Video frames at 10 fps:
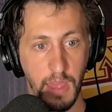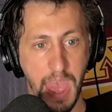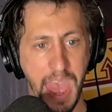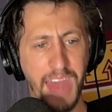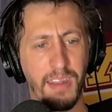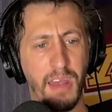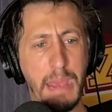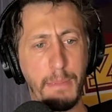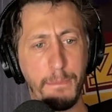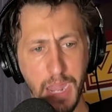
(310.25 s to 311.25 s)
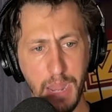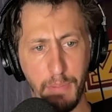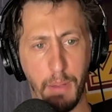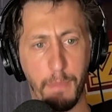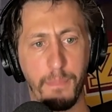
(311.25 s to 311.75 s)
At a
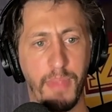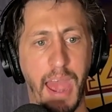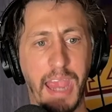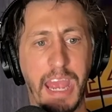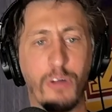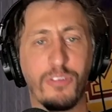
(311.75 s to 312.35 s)
minimum, I count